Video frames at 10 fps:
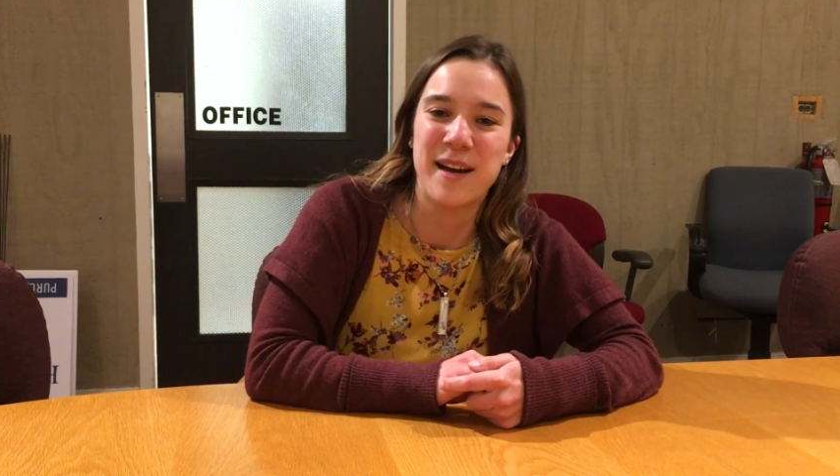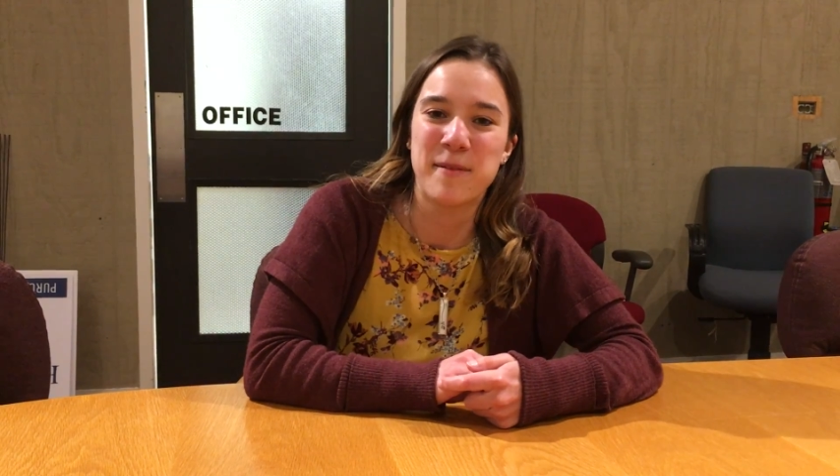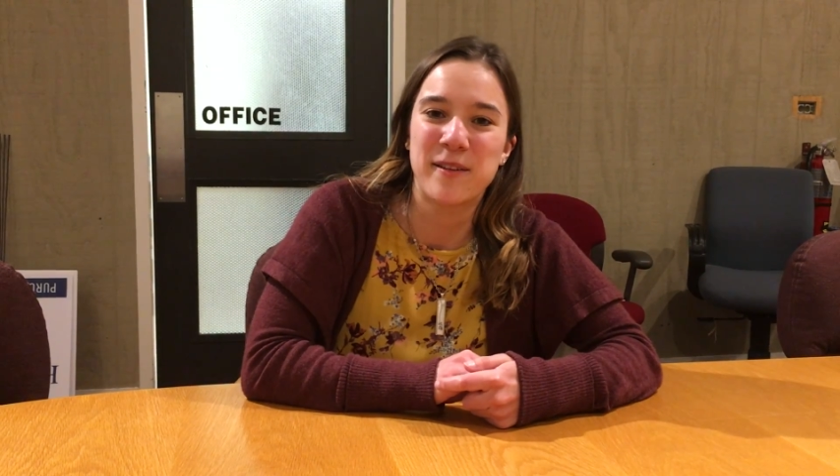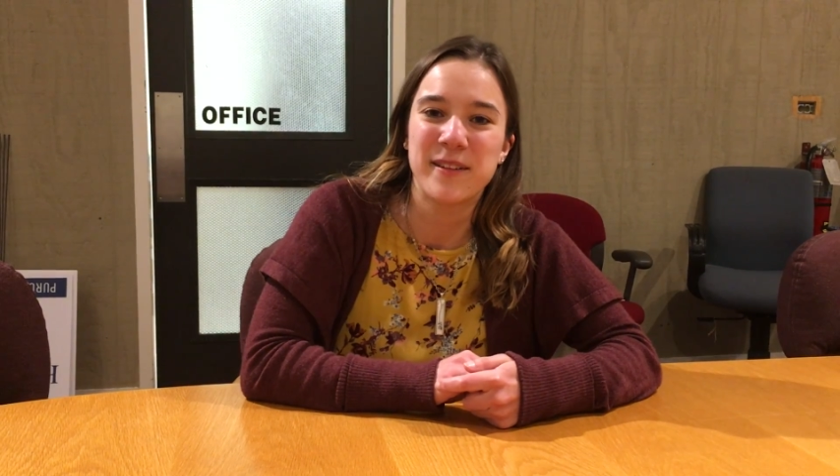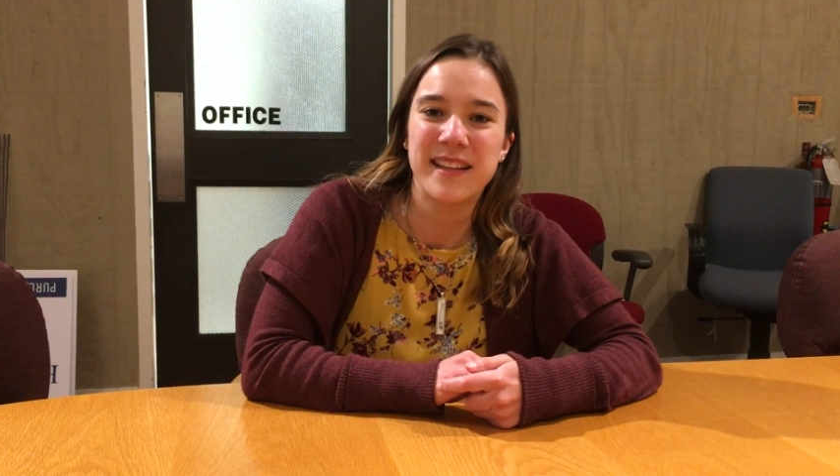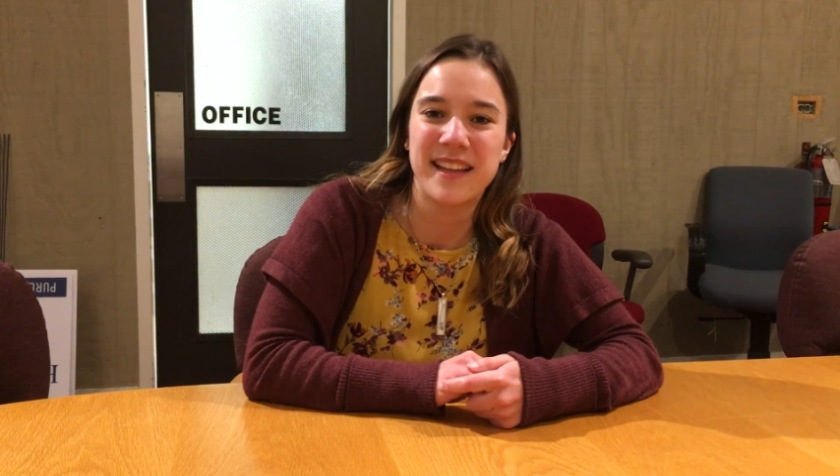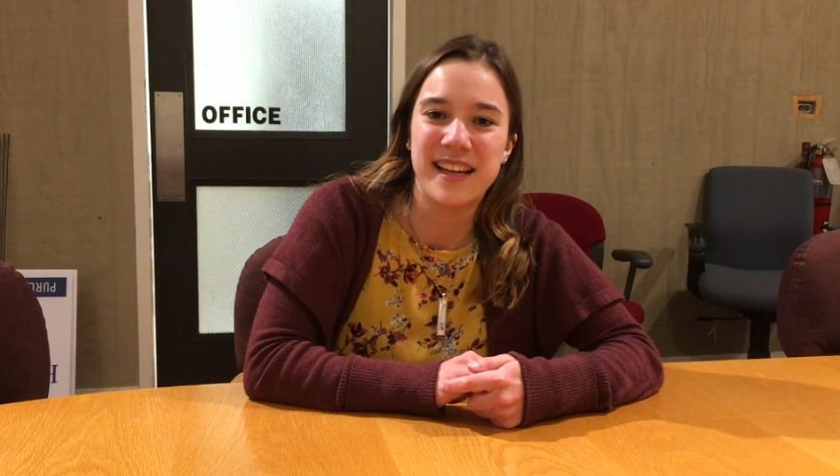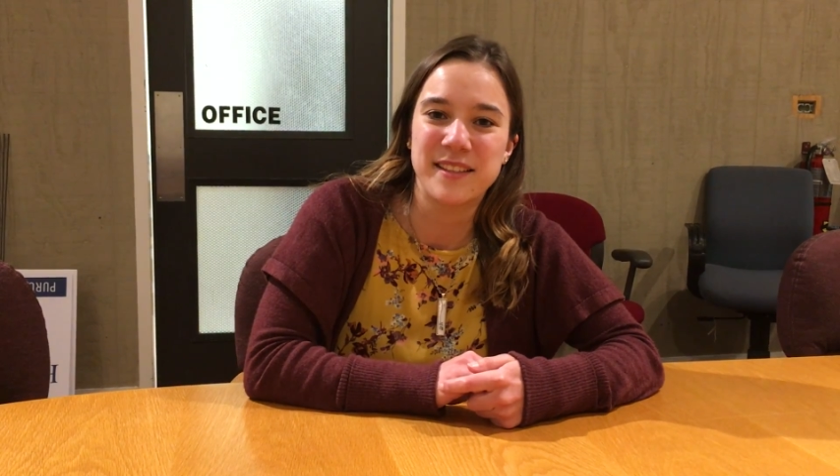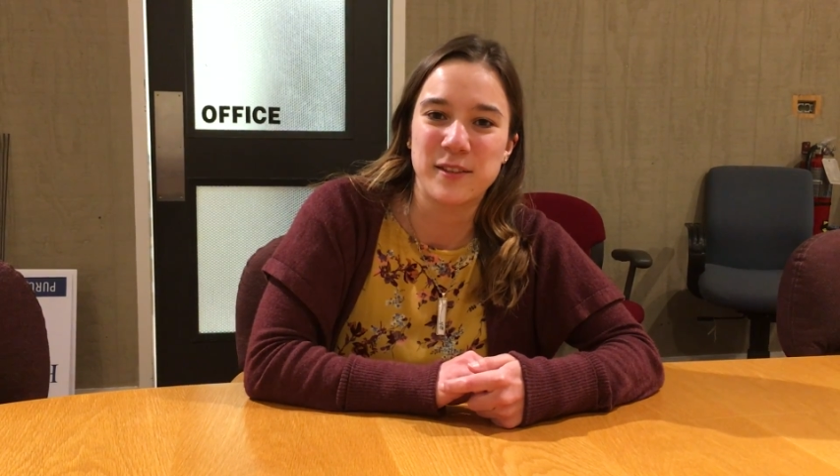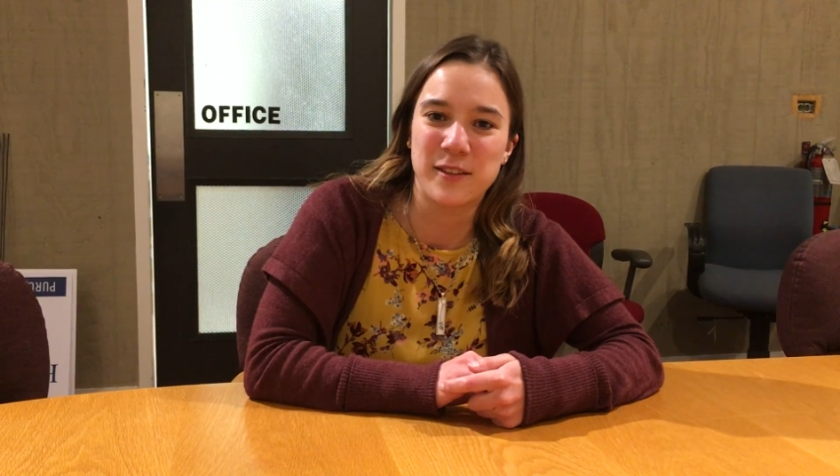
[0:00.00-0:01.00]
I really
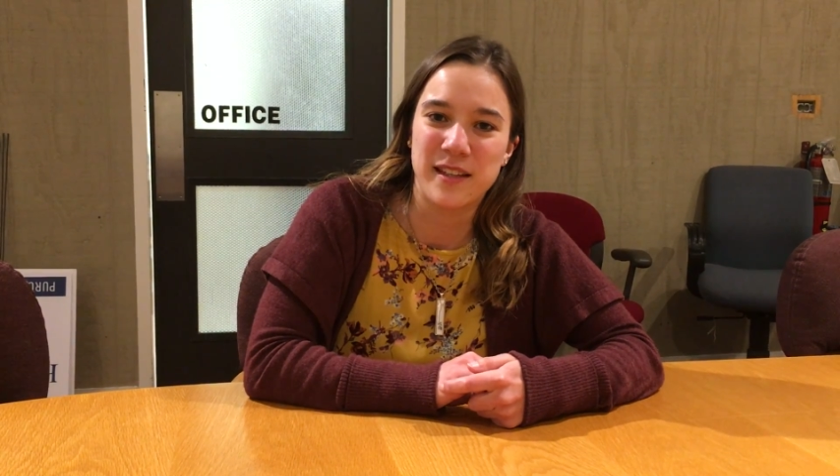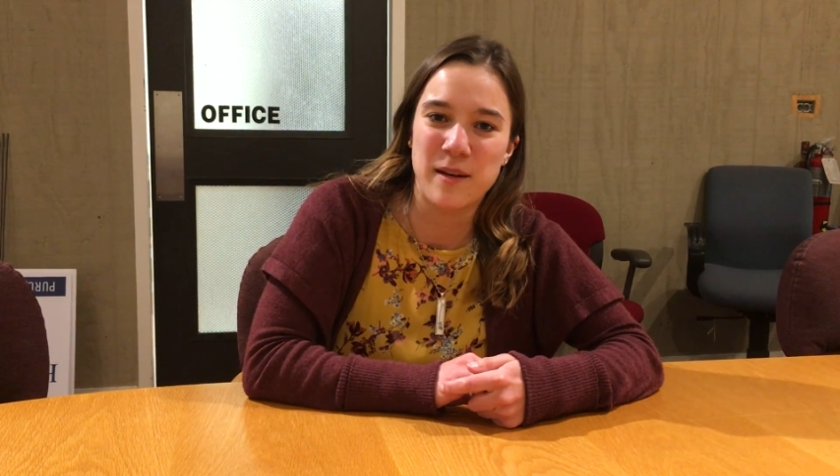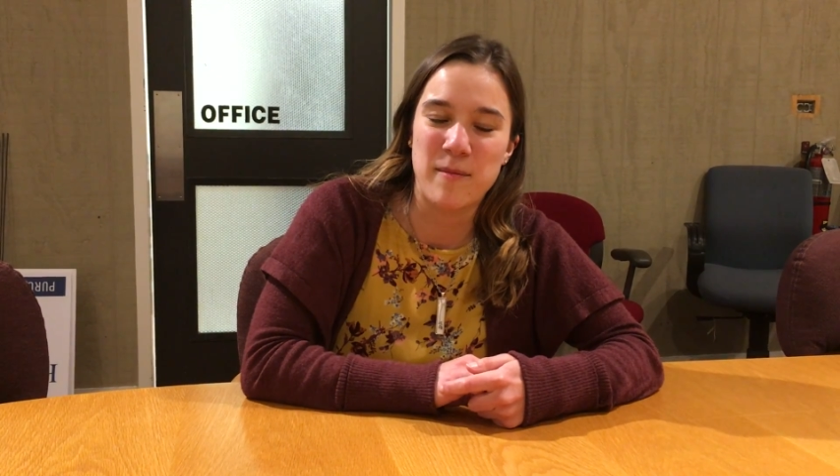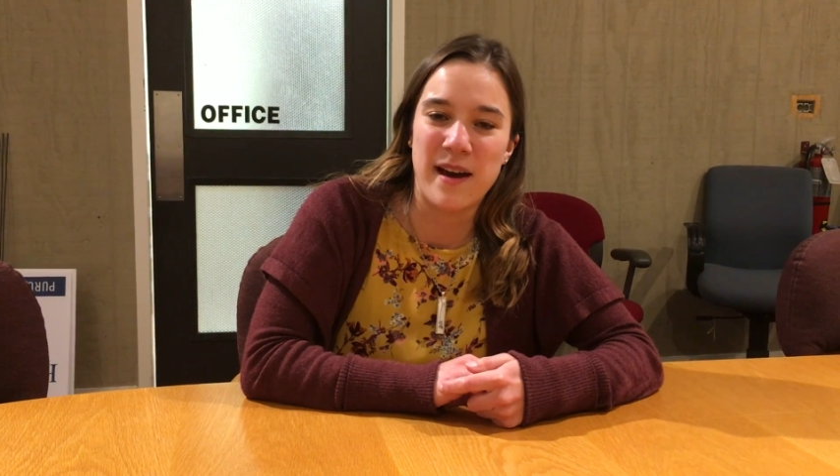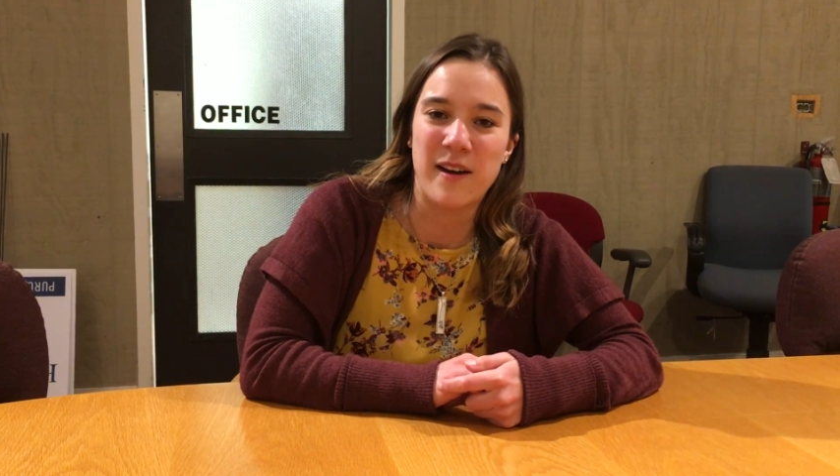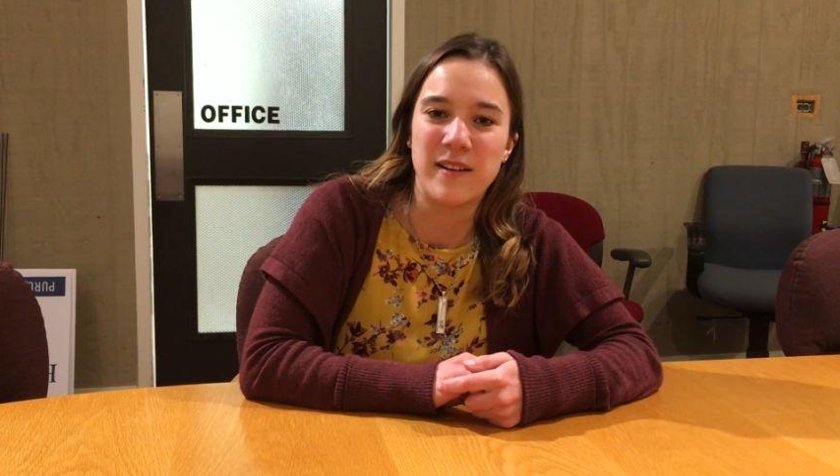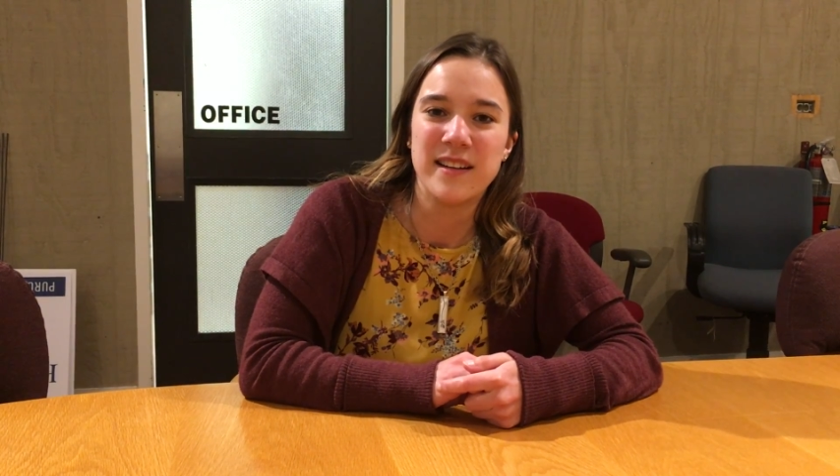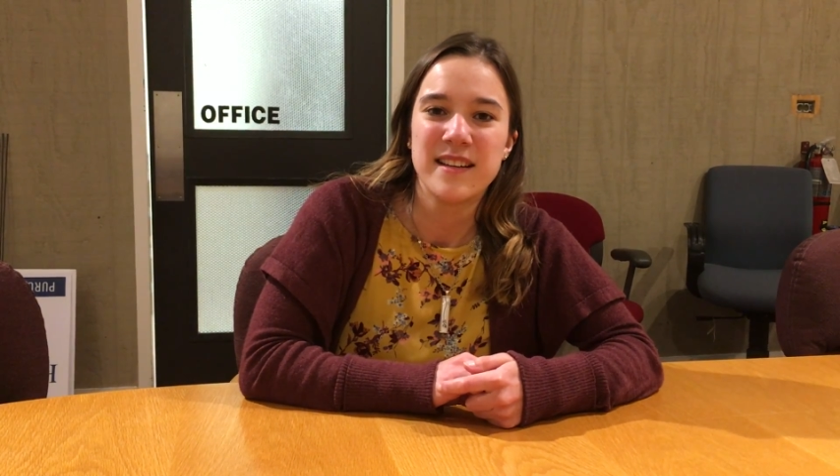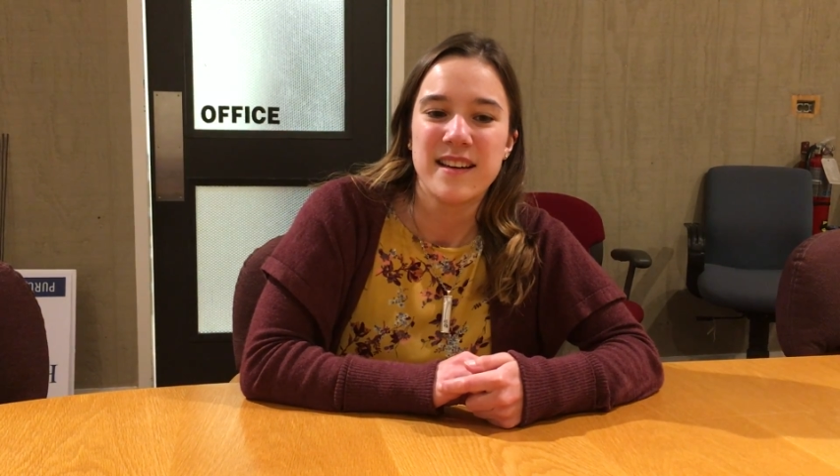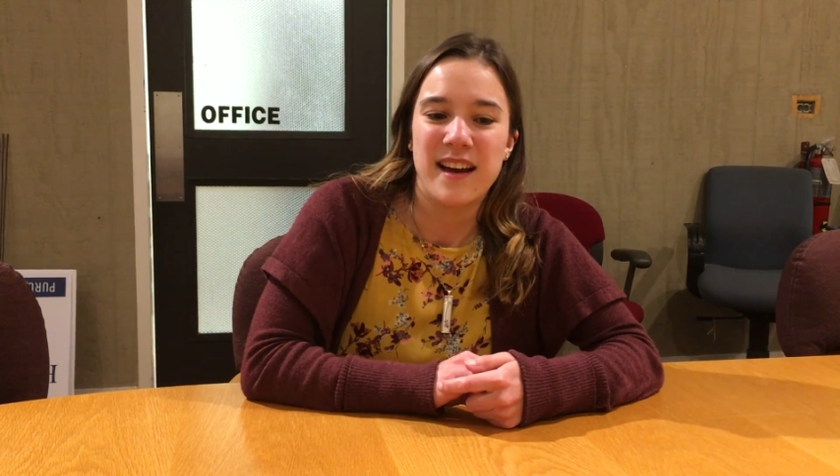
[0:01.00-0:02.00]
liked learning about